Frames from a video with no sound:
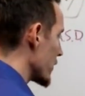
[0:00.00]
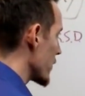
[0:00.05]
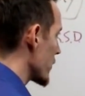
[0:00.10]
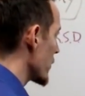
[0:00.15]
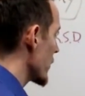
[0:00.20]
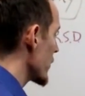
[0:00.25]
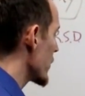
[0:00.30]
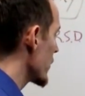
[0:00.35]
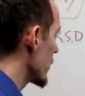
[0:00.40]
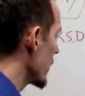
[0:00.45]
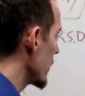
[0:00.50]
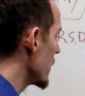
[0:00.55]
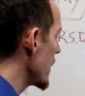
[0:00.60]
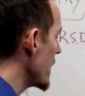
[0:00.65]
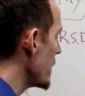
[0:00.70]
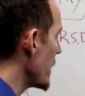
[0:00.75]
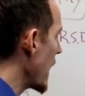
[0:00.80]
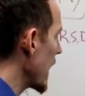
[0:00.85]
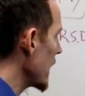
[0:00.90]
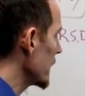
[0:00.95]
which is a
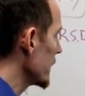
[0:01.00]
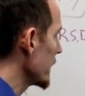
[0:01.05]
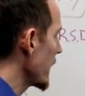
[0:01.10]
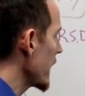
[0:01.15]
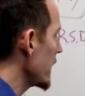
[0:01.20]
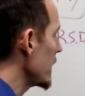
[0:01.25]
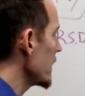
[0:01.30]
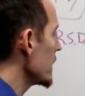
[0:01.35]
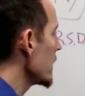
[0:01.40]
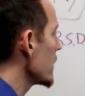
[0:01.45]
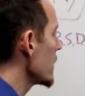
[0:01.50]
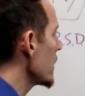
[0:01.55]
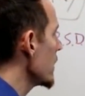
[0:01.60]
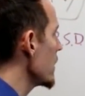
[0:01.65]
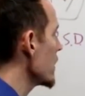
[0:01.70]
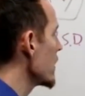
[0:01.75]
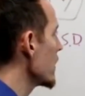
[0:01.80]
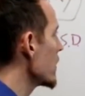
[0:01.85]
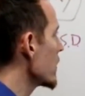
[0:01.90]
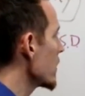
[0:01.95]
demyelinating
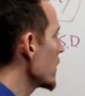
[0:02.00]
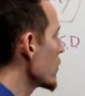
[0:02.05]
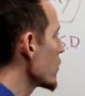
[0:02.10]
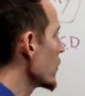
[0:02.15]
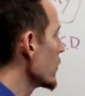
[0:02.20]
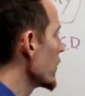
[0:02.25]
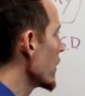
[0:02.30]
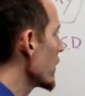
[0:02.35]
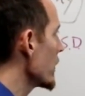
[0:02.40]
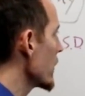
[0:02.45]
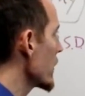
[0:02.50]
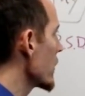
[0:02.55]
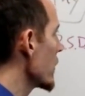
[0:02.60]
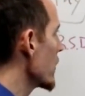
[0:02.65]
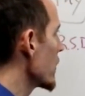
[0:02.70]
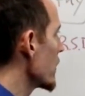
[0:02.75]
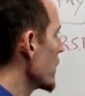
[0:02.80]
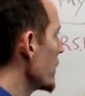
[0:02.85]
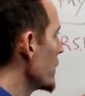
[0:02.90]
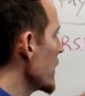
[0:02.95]
disease of the central nervous
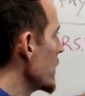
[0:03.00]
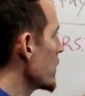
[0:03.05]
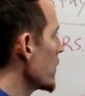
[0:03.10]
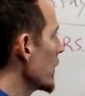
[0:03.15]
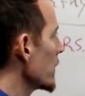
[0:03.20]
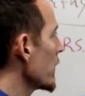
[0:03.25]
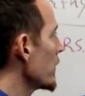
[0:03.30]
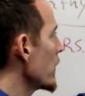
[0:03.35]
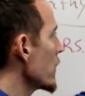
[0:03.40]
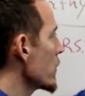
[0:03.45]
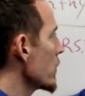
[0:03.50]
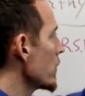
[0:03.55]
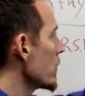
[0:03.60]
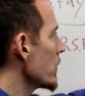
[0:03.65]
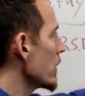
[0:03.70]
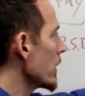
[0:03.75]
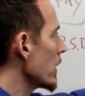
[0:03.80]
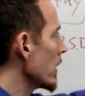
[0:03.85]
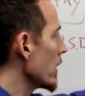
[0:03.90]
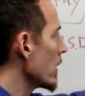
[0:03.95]
system, B12
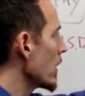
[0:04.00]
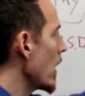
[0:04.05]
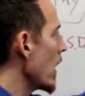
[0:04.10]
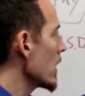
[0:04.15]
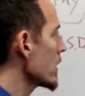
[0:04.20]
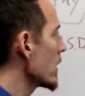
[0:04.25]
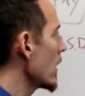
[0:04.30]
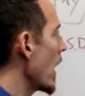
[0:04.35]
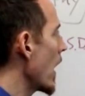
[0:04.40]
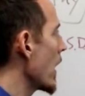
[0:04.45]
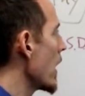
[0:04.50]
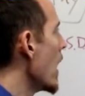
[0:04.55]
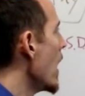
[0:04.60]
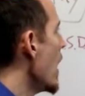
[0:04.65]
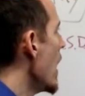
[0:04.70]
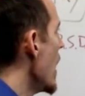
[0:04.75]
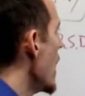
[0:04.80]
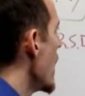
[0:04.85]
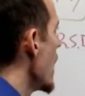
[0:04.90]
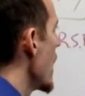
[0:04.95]
deficiency can cause that.
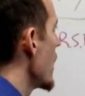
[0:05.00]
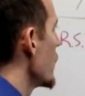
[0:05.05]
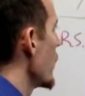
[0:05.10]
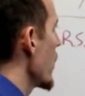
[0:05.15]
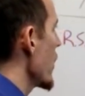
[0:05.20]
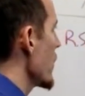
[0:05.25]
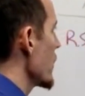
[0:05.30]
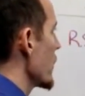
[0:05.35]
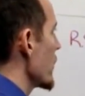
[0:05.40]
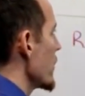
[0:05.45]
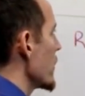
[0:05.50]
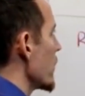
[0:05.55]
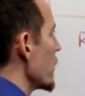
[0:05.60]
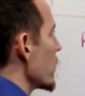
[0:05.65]
And one of the reasons